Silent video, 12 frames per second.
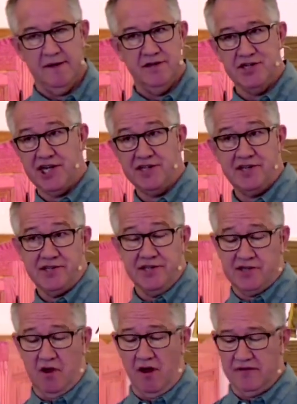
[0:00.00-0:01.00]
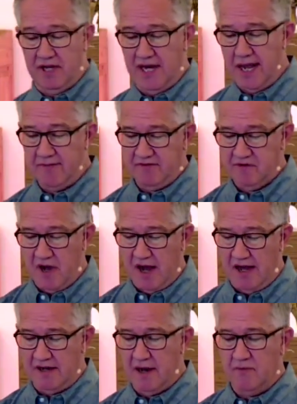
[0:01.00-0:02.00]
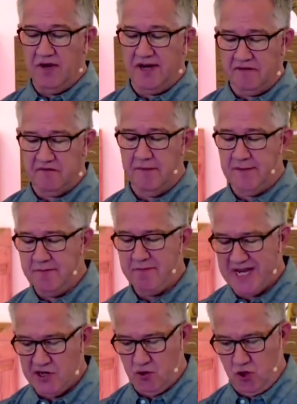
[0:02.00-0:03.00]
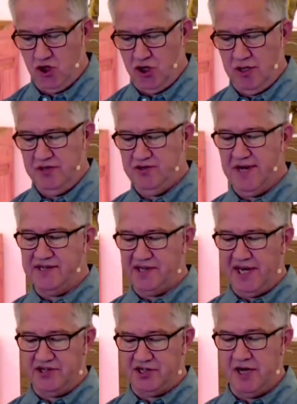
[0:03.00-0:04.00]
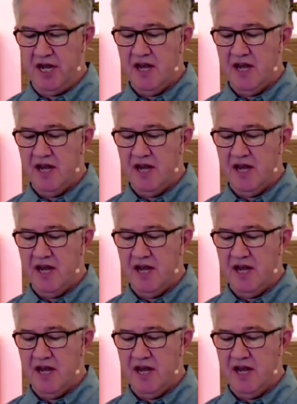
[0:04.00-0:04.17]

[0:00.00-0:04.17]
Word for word: Jesus is called the Lamb of God. I'm reading from the Mirror translation.